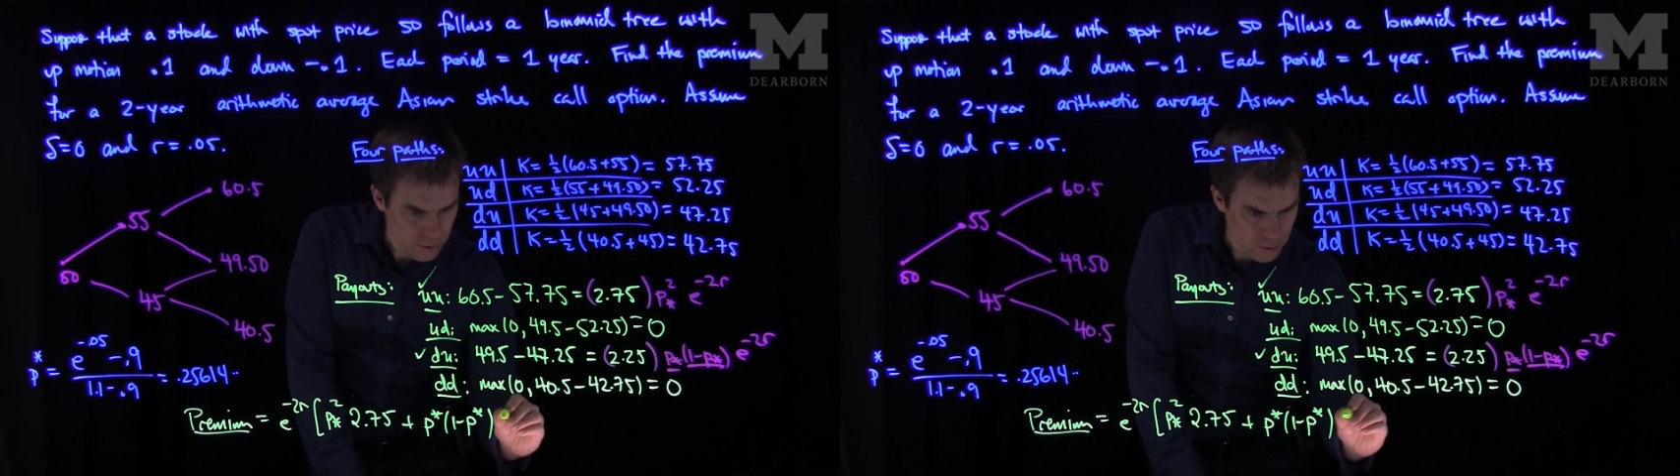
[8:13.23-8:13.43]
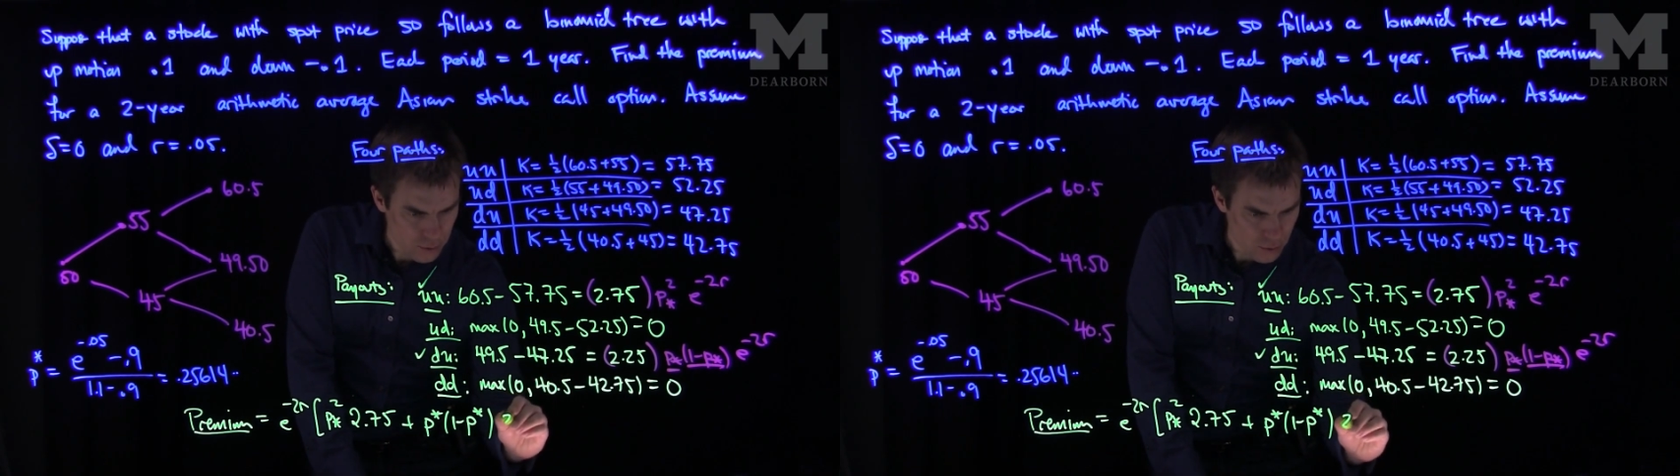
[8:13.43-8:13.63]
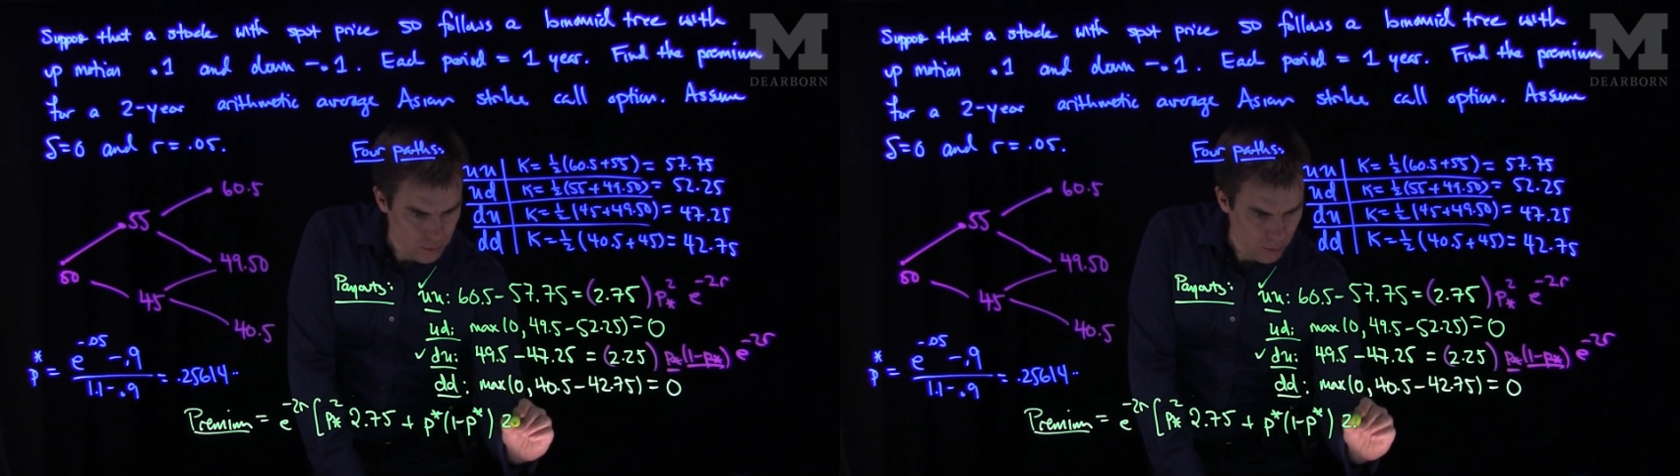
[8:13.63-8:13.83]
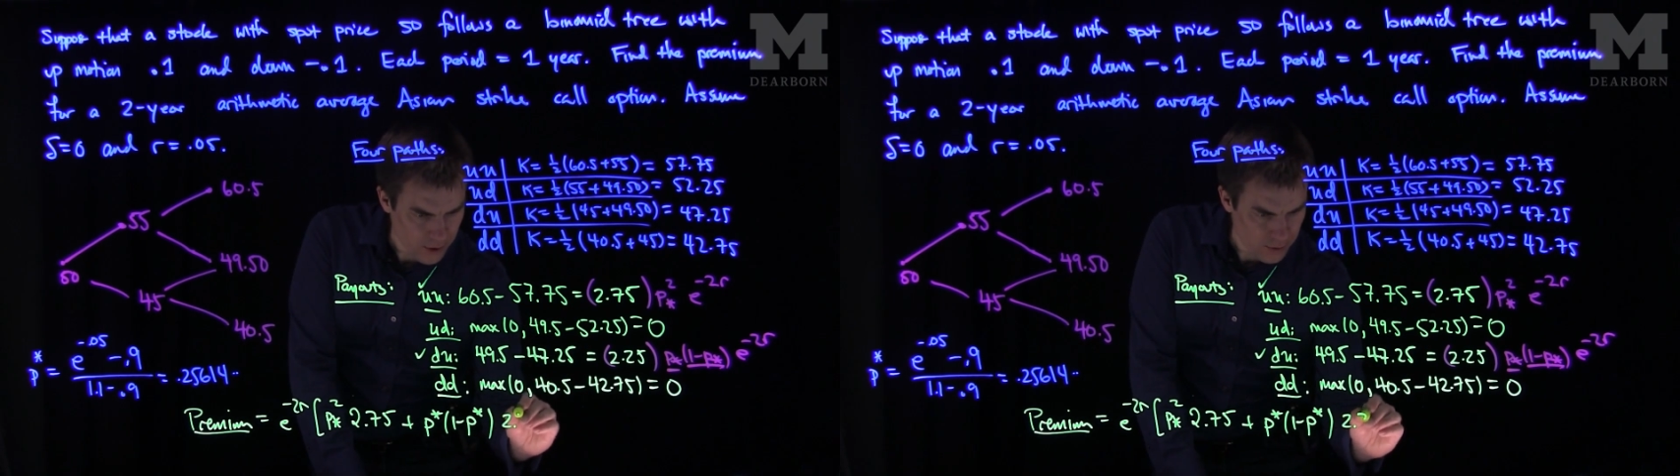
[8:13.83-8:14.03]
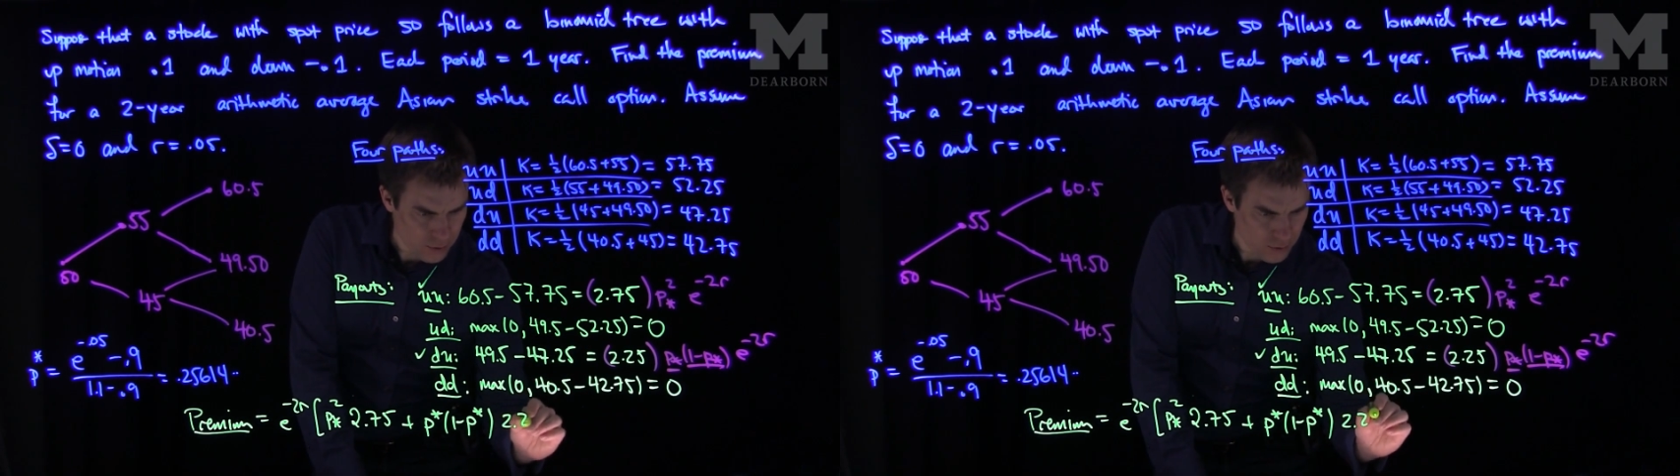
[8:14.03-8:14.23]

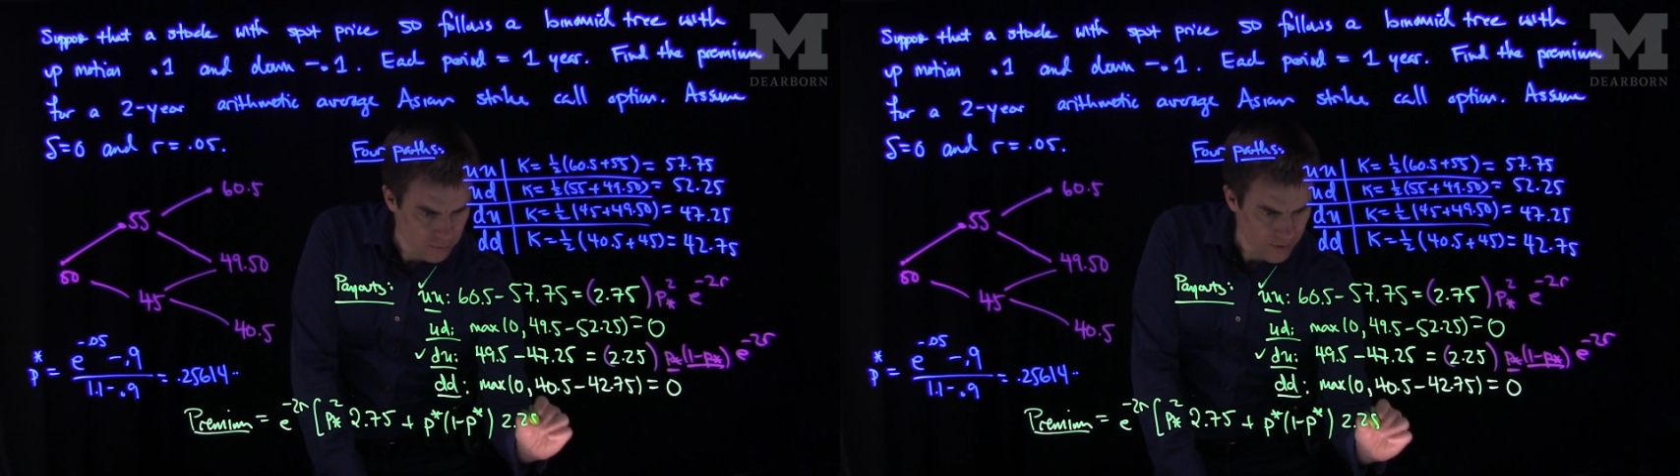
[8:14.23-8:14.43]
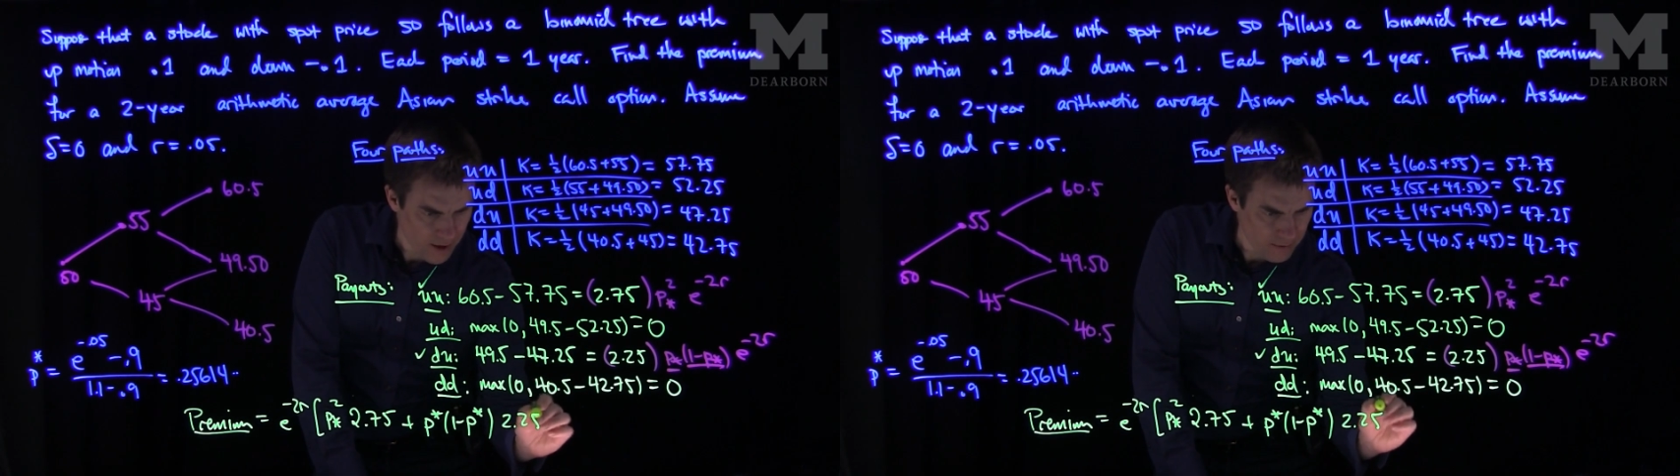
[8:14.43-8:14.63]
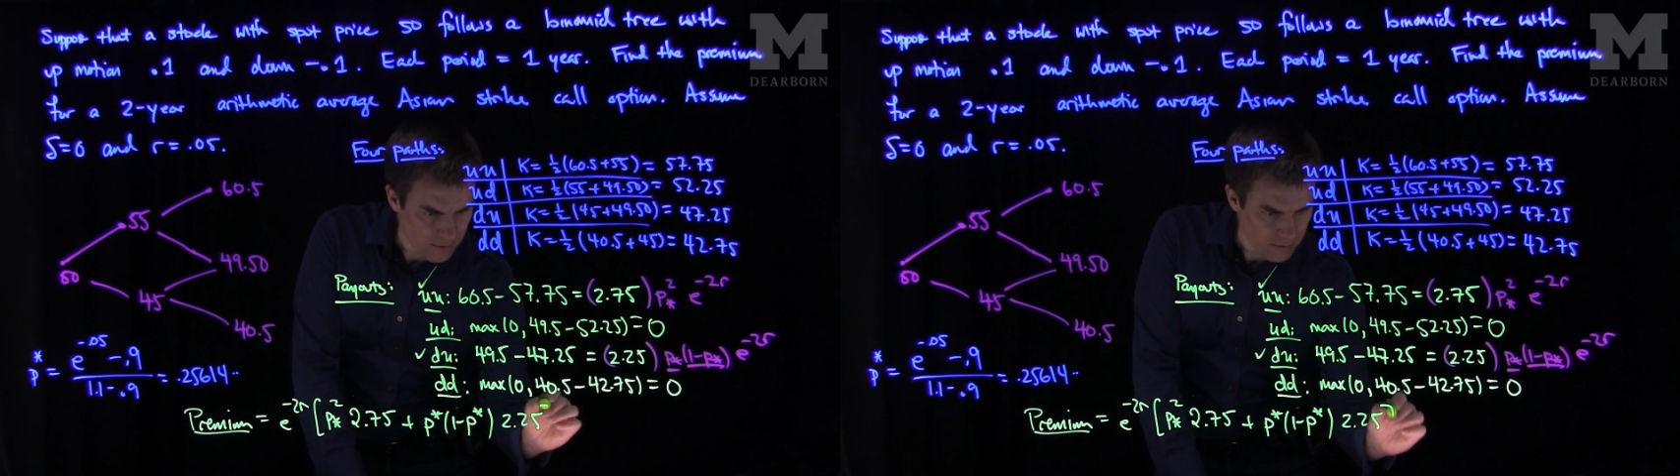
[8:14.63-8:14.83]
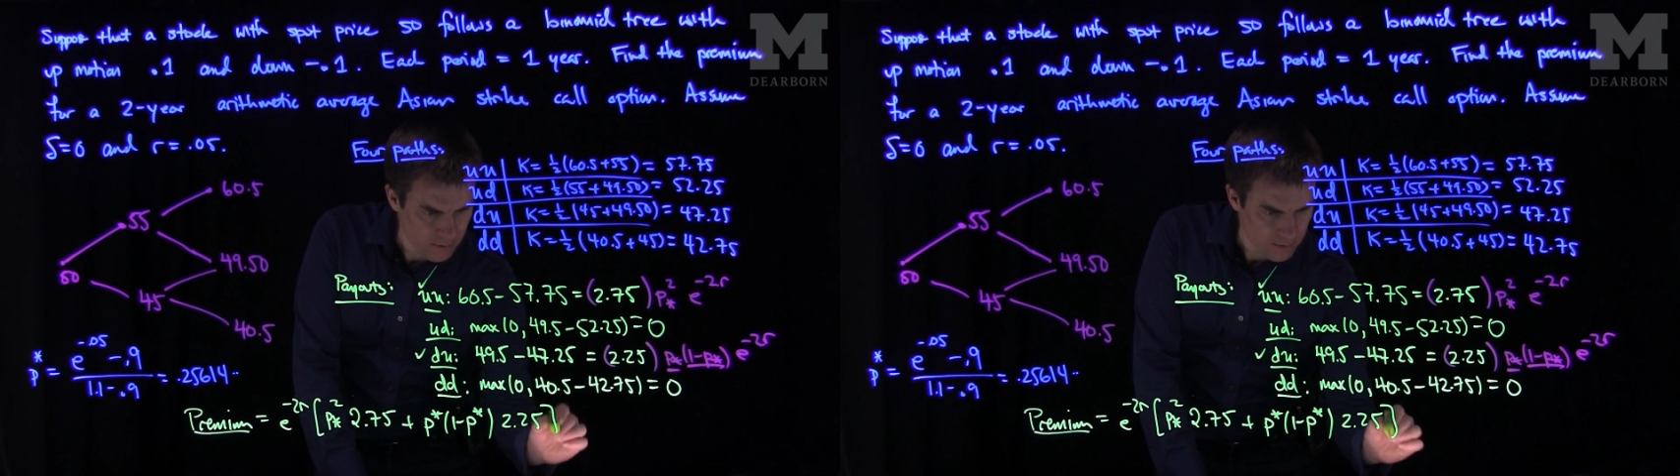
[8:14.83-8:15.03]
2.25.